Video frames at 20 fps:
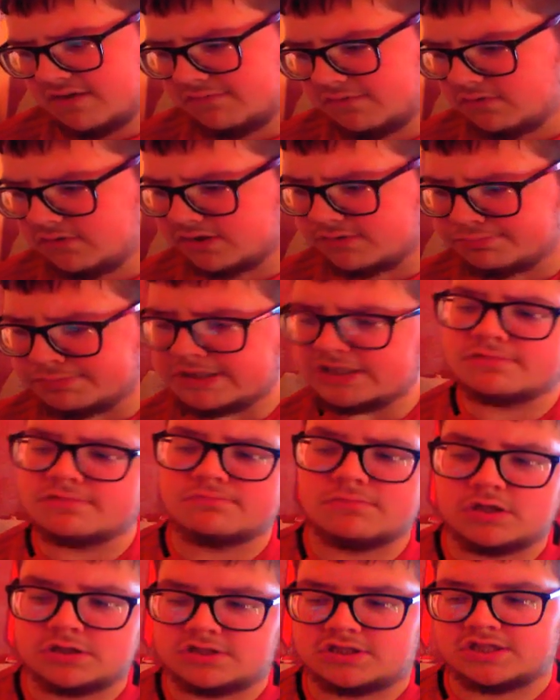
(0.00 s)
if you look at
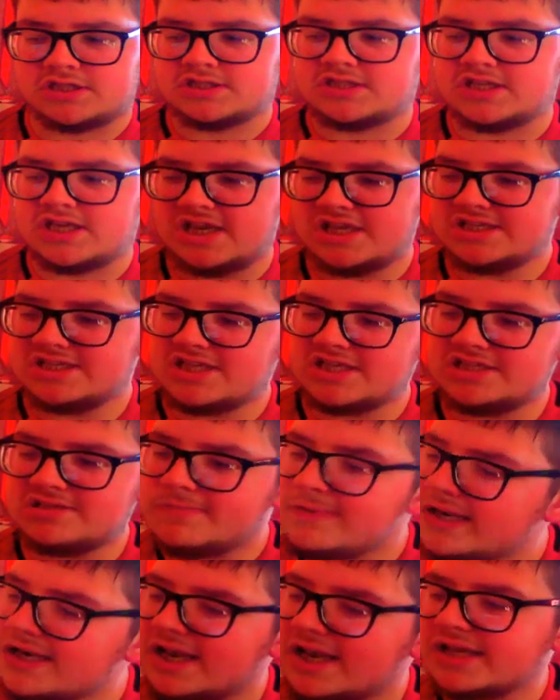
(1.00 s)
Brendan Rodgers,
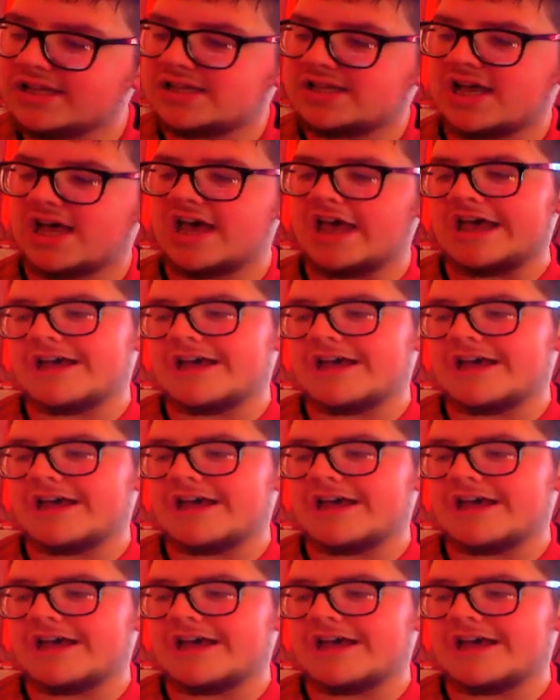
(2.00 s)
he's a bit like